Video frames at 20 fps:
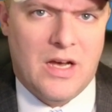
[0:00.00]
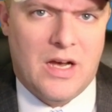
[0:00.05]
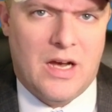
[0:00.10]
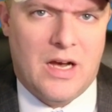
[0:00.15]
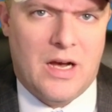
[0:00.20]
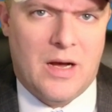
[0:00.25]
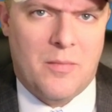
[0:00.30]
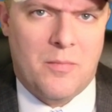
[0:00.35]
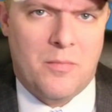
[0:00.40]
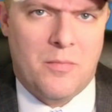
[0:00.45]

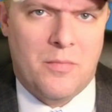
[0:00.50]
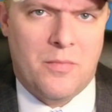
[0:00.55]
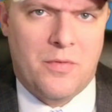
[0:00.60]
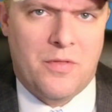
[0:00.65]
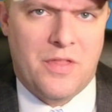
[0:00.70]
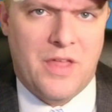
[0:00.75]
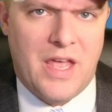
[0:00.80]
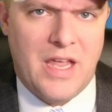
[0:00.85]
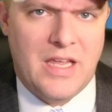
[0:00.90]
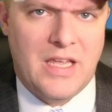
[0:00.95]
um,
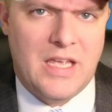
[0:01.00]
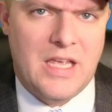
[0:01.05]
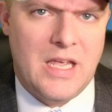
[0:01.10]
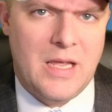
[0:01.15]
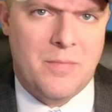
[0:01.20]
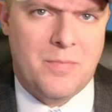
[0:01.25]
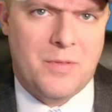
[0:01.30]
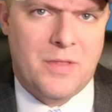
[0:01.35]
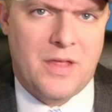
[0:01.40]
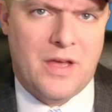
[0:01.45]
they
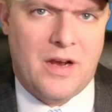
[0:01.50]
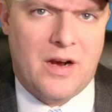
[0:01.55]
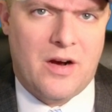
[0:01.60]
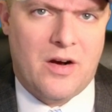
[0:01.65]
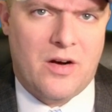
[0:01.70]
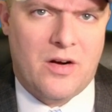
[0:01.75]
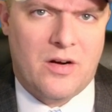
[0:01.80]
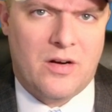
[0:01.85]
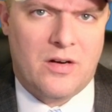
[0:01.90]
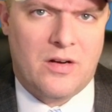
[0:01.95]
keep
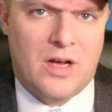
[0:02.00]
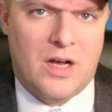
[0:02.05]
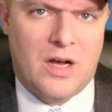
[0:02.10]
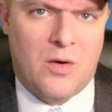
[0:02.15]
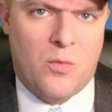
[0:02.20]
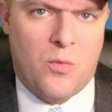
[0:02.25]
their uh,